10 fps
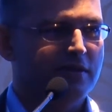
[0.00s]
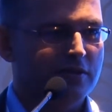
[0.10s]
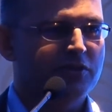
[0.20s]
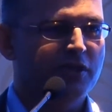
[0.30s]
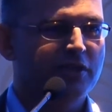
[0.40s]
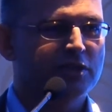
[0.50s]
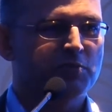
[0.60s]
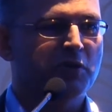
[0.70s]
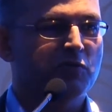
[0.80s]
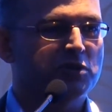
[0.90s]
3 years
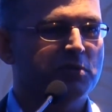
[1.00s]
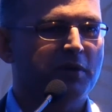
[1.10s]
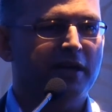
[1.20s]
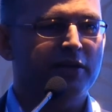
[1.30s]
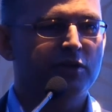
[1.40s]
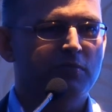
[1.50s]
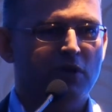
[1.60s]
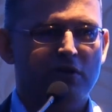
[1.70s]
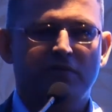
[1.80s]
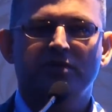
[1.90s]
back, was a brand new
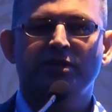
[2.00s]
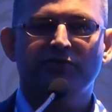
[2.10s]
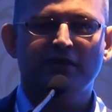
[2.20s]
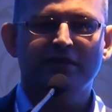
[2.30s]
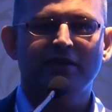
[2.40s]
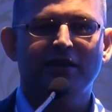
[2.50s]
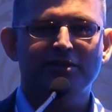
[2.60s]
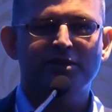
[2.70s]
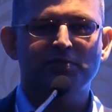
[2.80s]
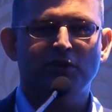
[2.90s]
mall, definitely the
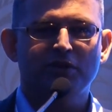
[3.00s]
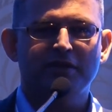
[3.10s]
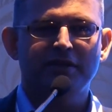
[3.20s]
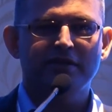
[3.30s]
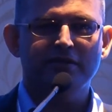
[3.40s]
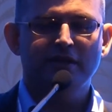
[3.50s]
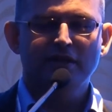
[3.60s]
largest mall in India.